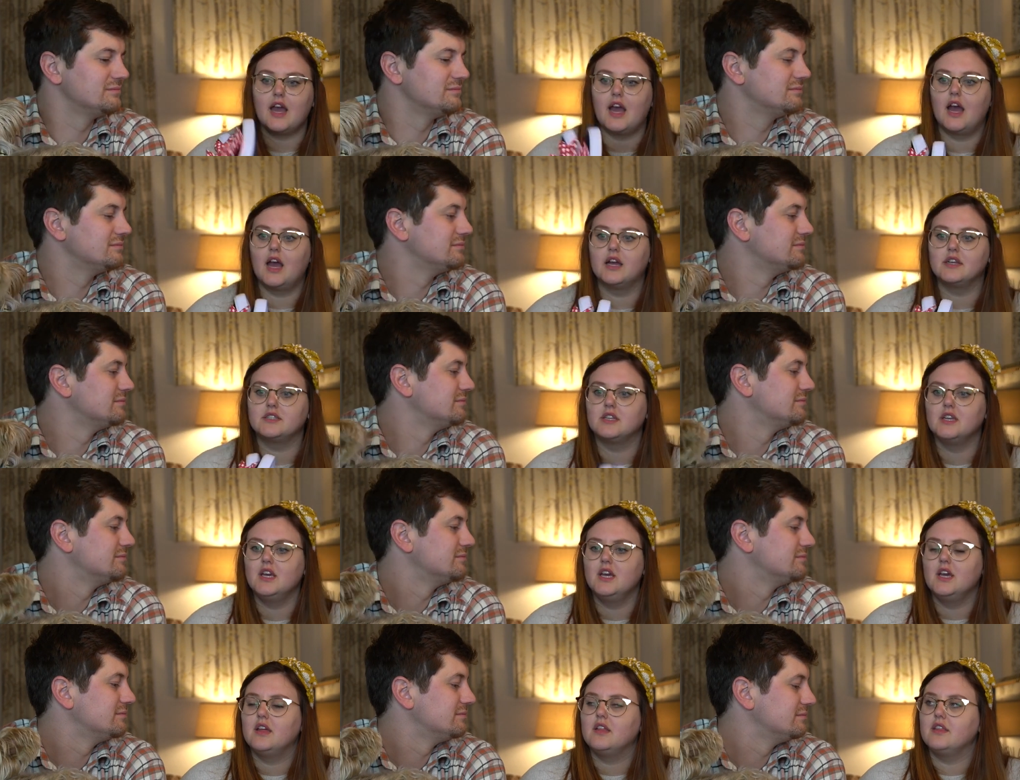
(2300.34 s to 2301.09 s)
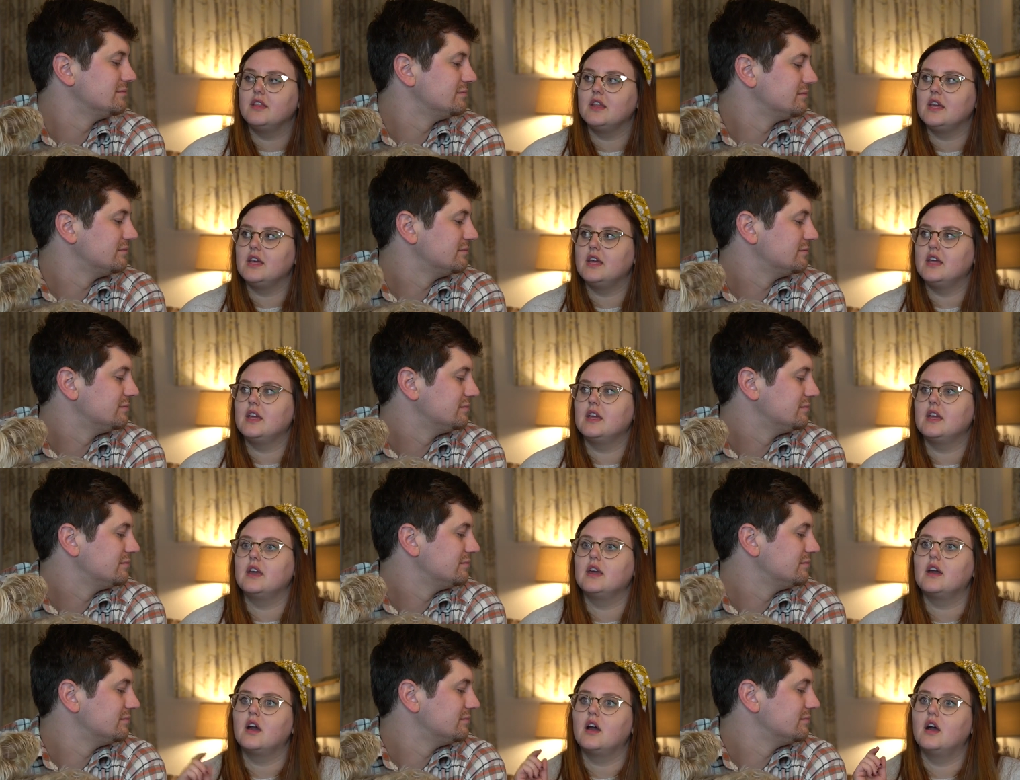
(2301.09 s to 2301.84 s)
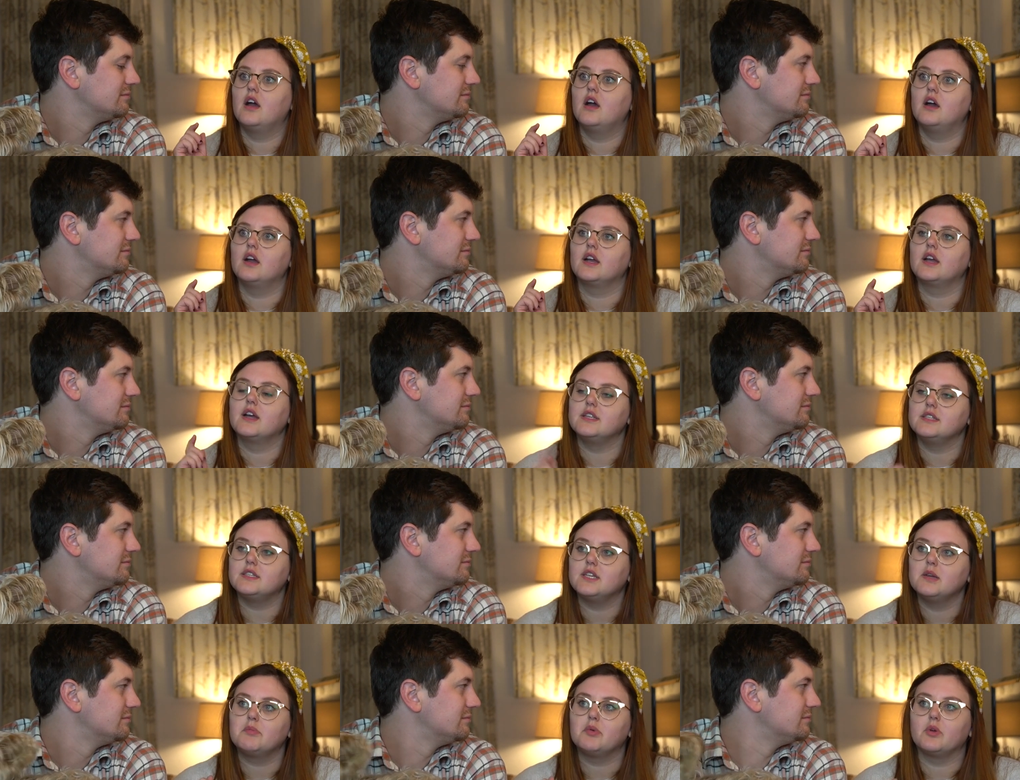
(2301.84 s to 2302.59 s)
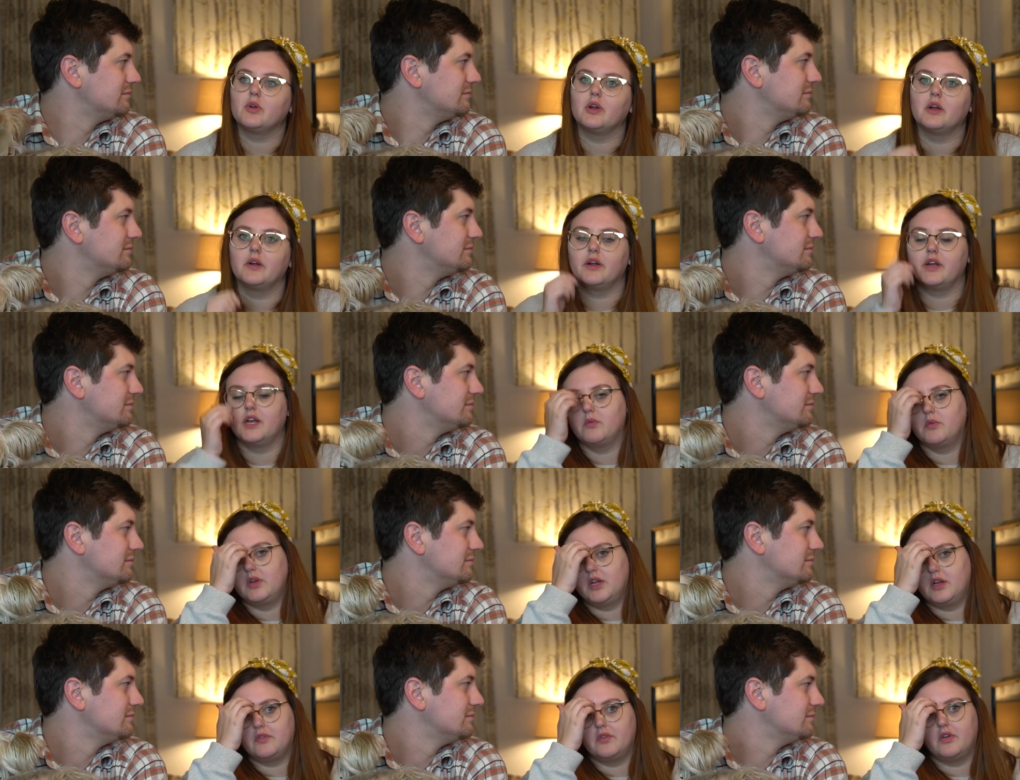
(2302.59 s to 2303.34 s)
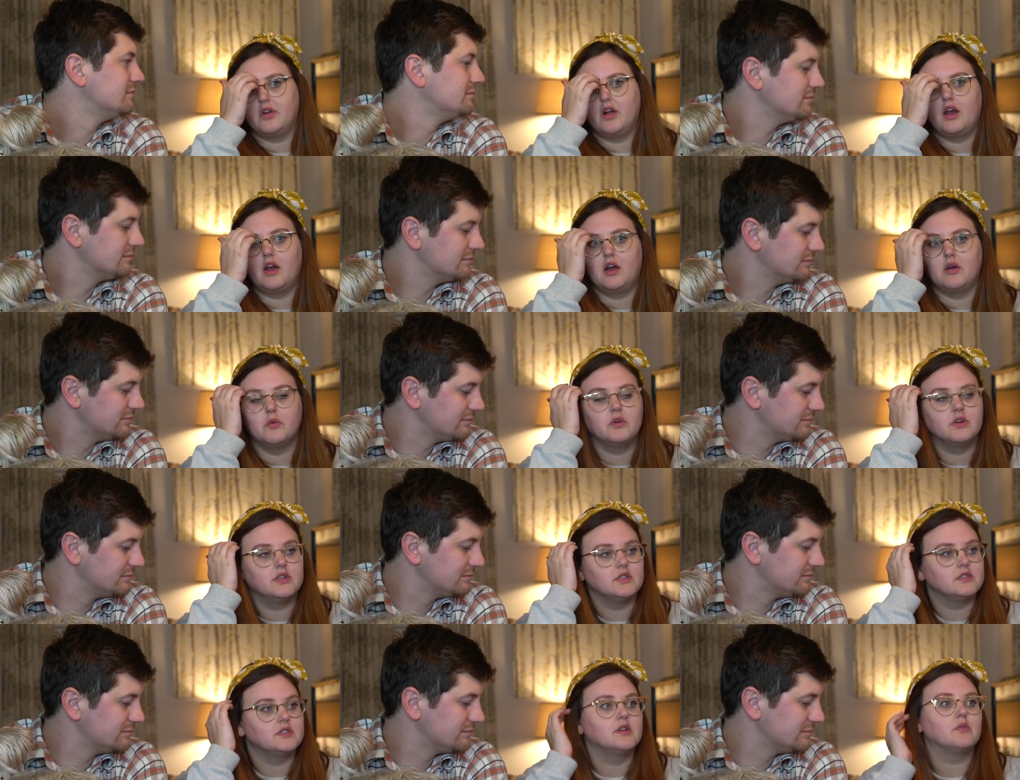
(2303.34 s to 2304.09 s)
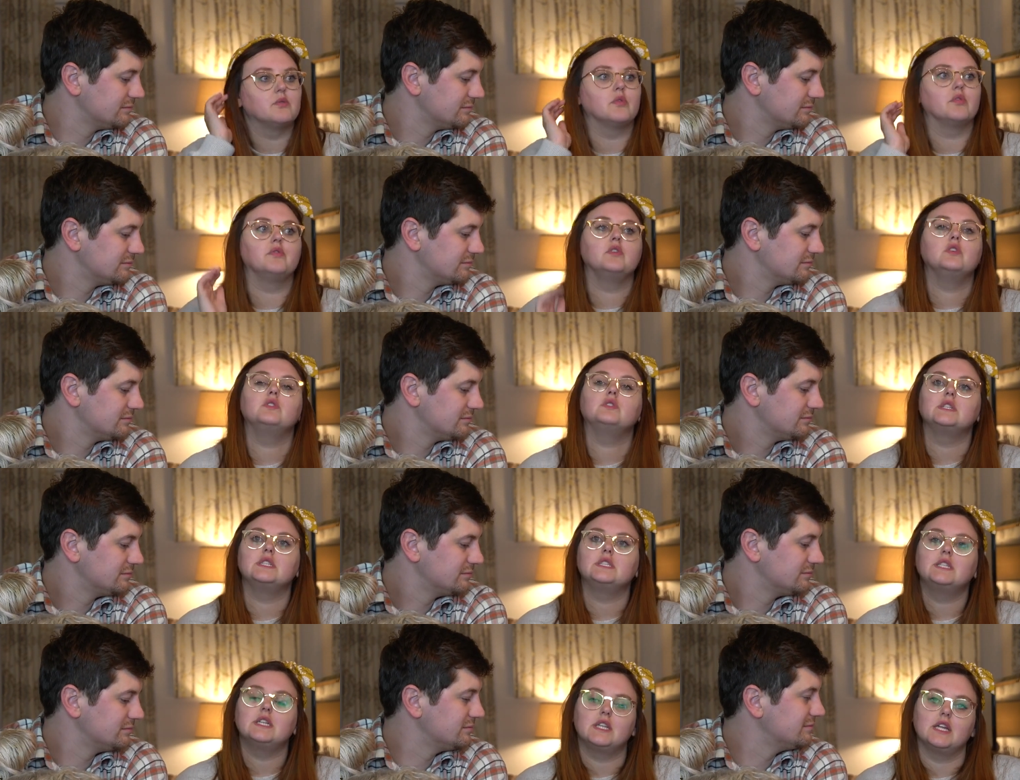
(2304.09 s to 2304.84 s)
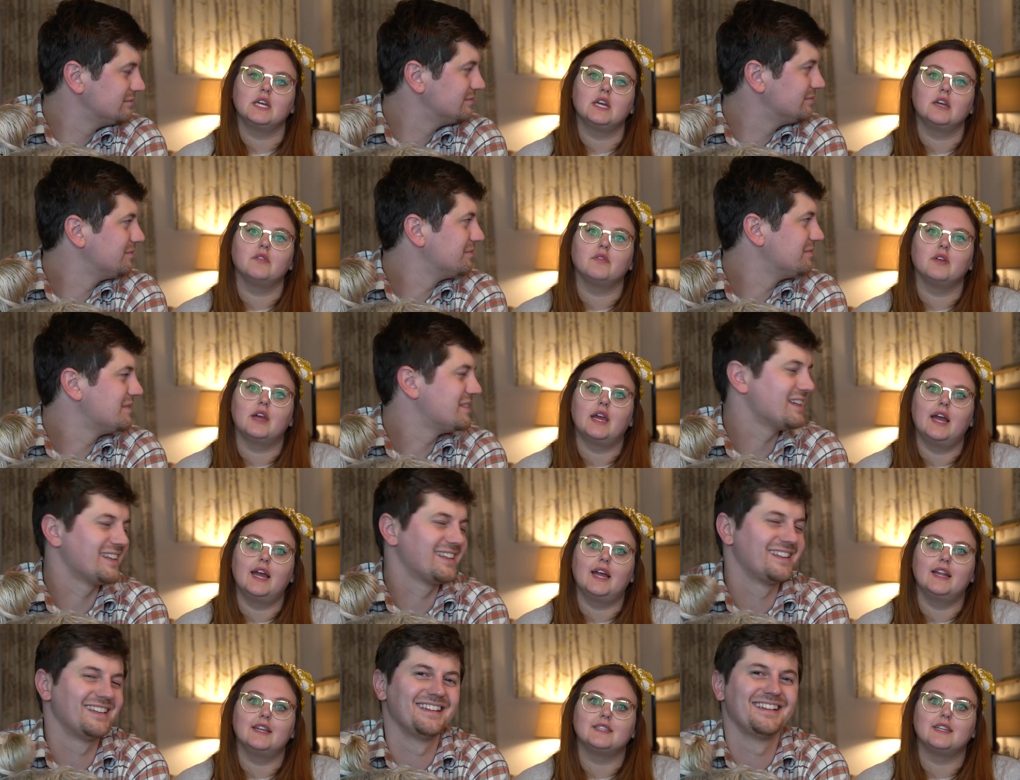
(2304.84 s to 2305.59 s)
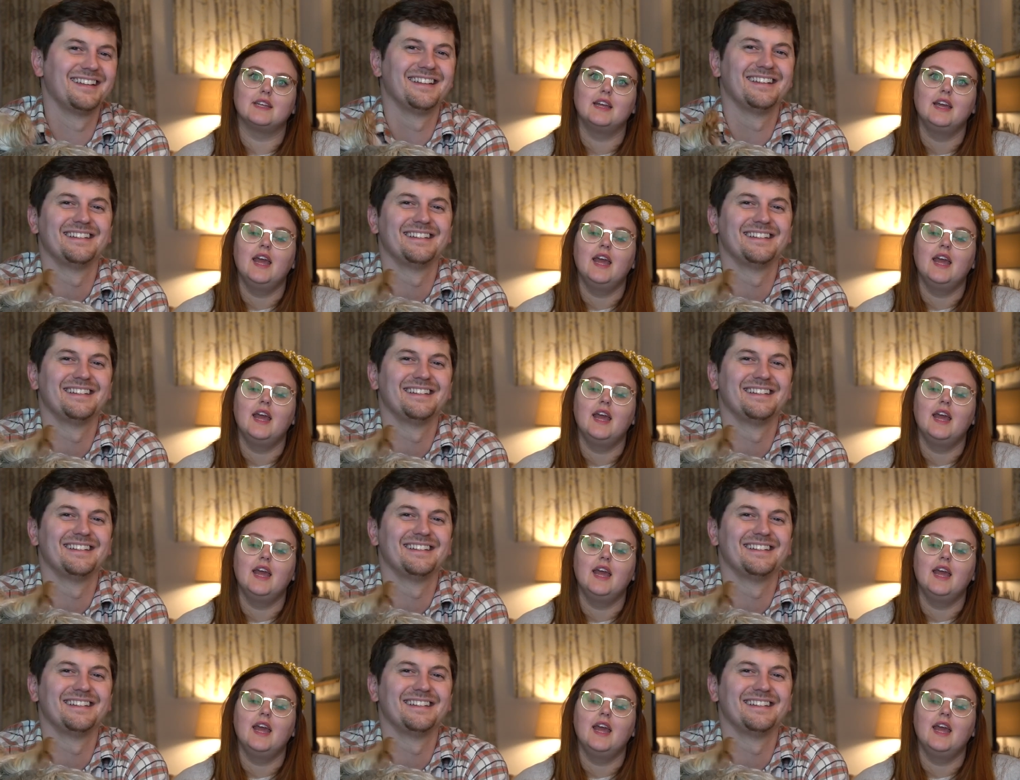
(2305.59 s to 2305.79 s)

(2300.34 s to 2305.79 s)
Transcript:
Speaker 1: at the uh, Contemporary whenever I was refusing to leave and